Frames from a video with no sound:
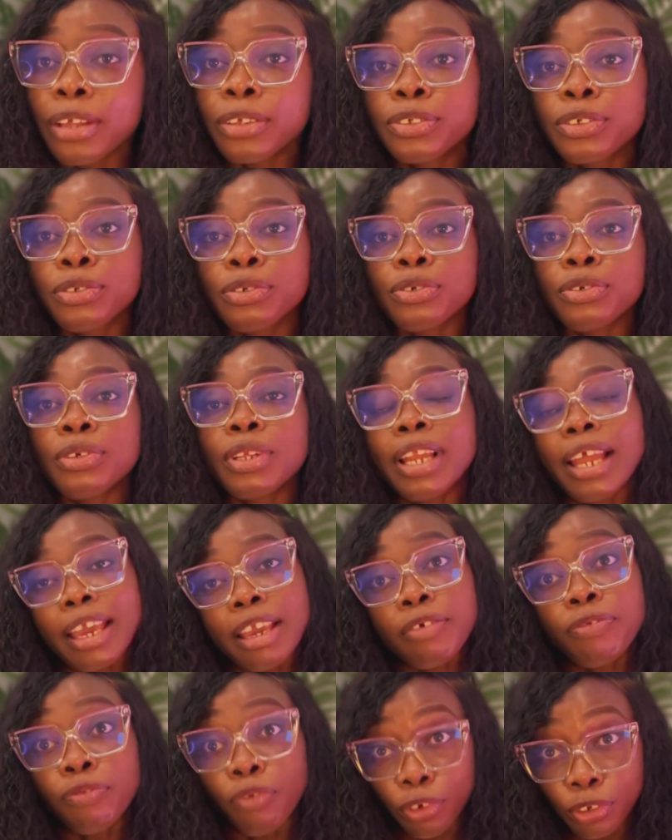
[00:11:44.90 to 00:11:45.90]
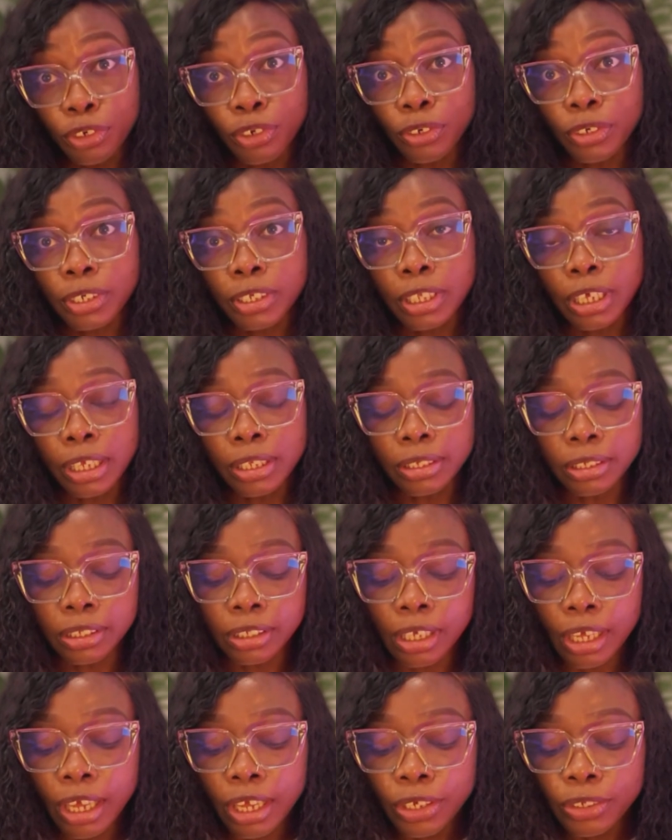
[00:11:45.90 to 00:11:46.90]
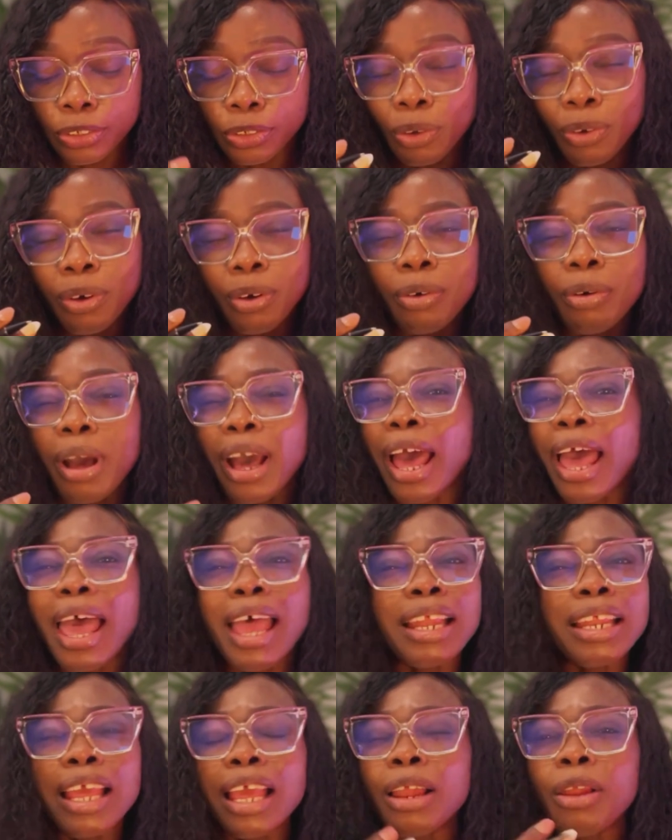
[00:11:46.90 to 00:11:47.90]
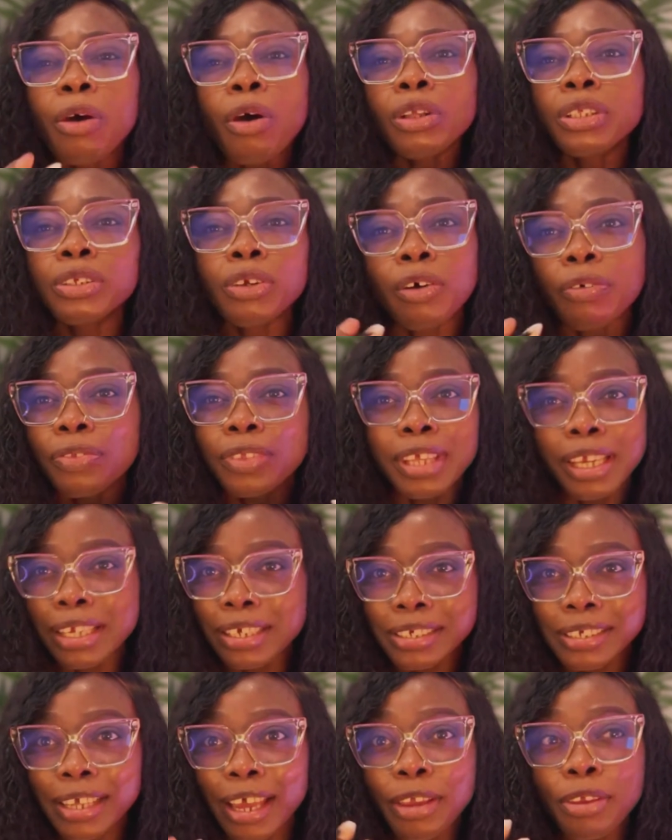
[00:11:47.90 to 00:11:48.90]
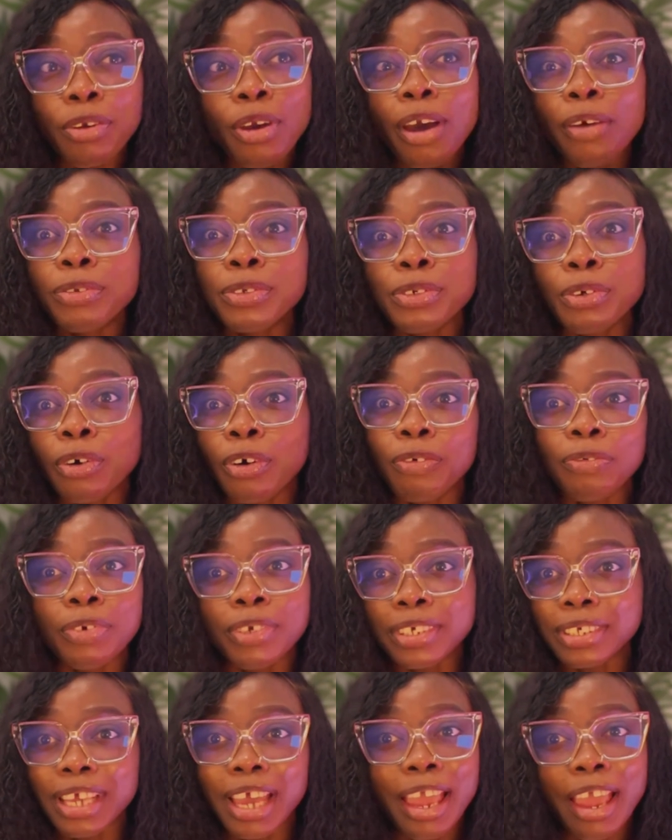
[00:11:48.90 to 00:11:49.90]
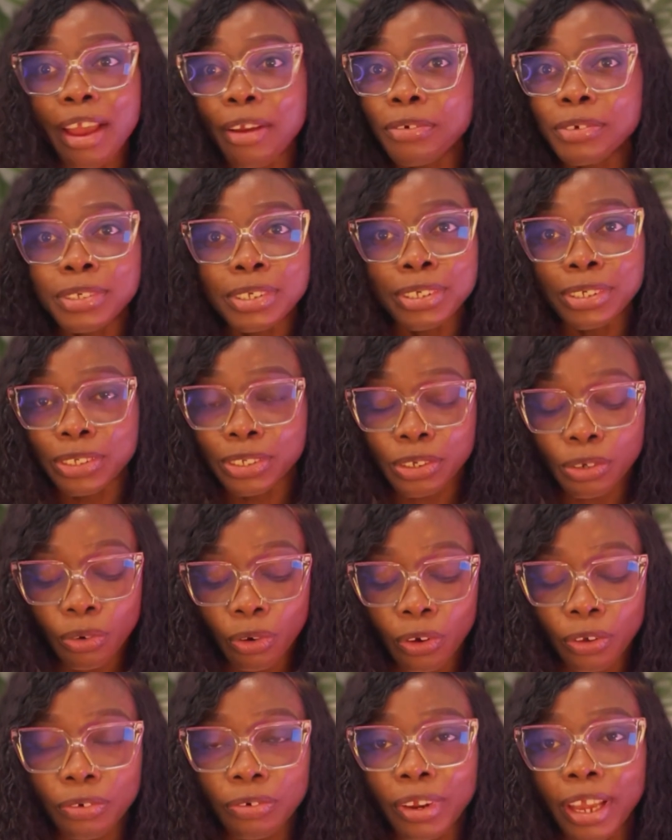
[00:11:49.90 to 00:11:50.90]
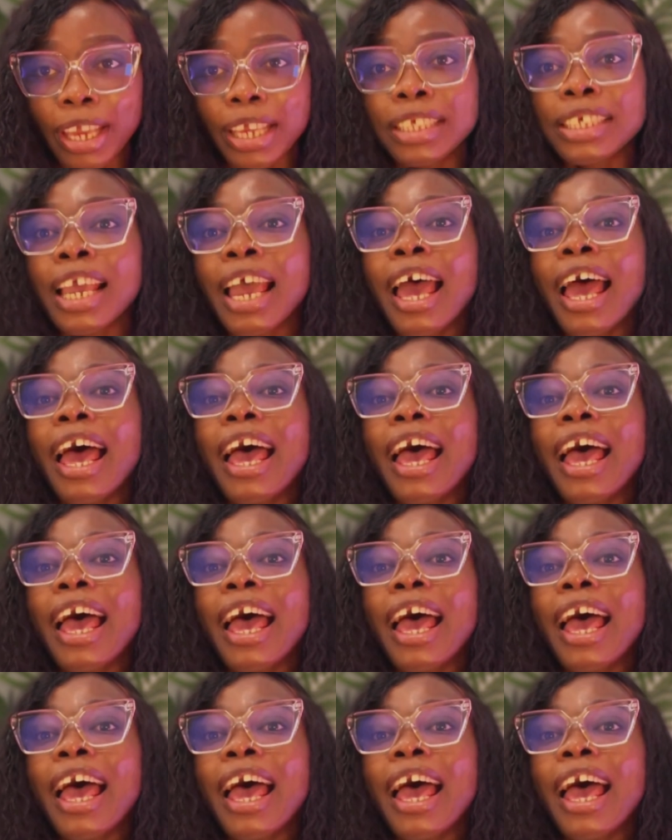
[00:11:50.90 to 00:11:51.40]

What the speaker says: to like fund your studies? So, and a lot of things that you have to convince IRCC on, right?